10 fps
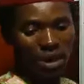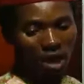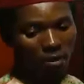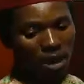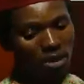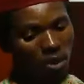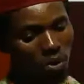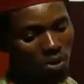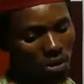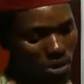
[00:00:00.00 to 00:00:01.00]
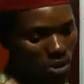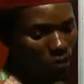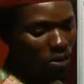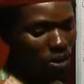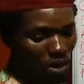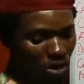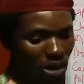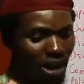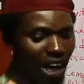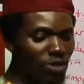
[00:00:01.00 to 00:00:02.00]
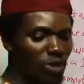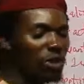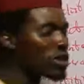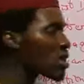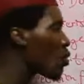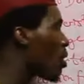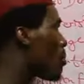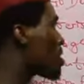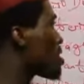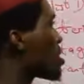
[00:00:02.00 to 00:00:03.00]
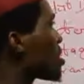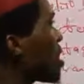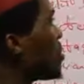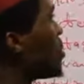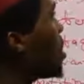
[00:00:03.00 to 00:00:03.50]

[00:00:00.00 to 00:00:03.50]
The government owns means of production and runs a one-party system.